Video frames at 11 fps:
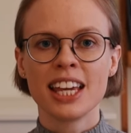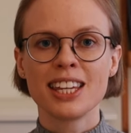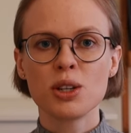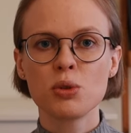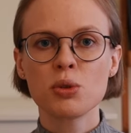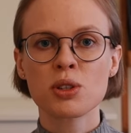
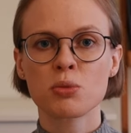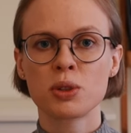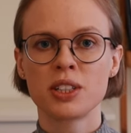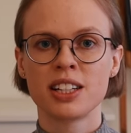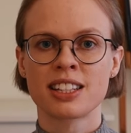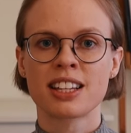use
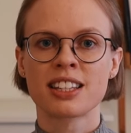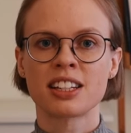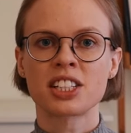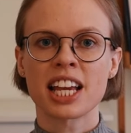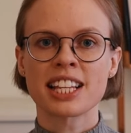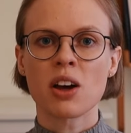words
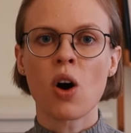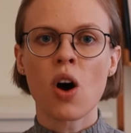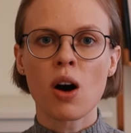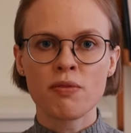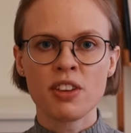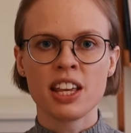such as
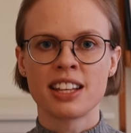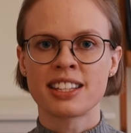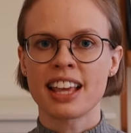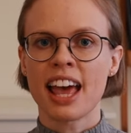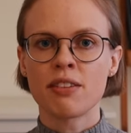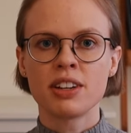
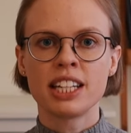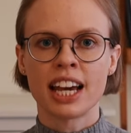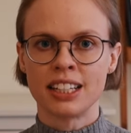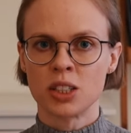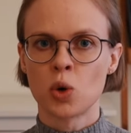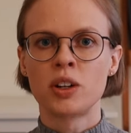obvious,
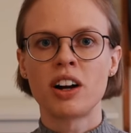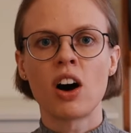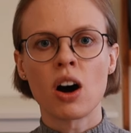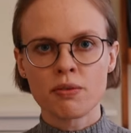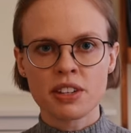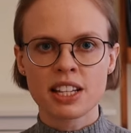evident, or
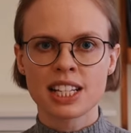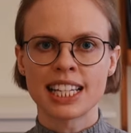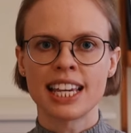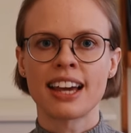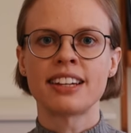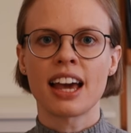
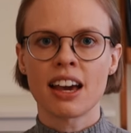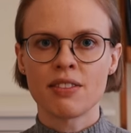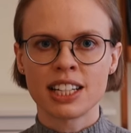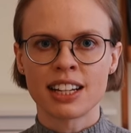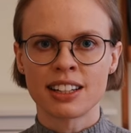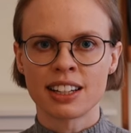obviously and
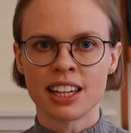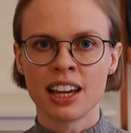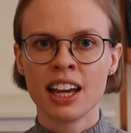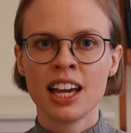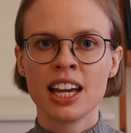evidently